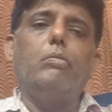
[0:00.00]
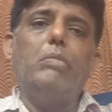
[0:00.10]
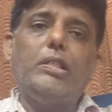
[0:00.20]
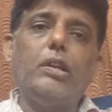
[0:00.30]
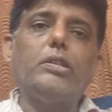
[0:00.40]

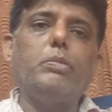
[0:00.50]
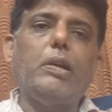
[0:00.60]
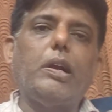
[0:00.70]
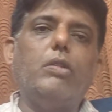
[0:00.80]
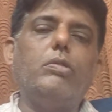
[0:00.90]
methods
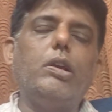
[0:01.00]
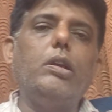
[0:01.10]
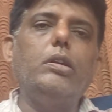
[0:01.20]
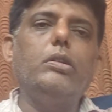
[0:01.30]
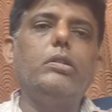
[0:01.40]
of
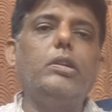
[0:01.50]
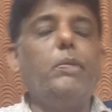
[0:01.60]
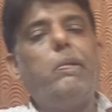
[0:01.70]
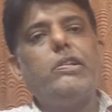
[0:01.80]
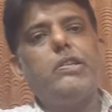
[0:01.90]
accounting
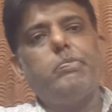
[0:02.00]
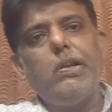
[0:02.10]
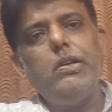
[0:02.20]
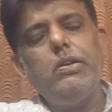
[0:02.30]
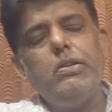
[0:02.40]
depends
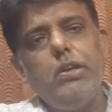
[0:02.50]
upon